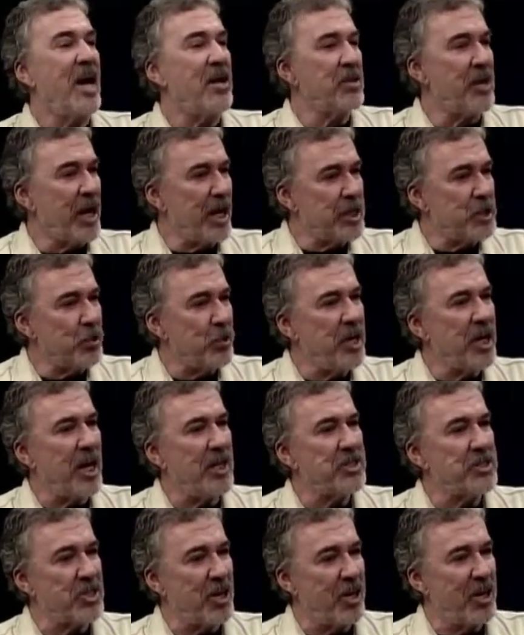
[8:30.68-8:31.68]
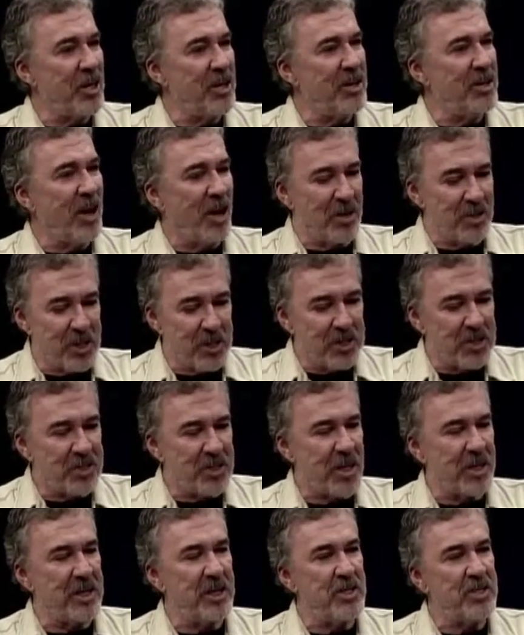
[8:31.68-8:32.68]
And the next week I started on the
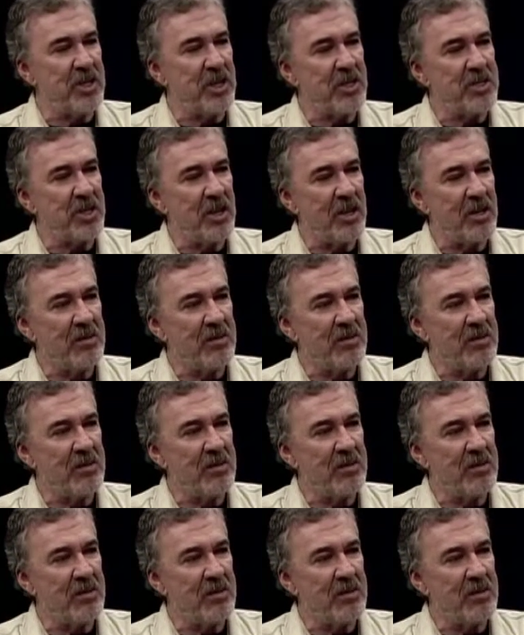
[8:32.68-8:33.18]
Sonny and Cher show.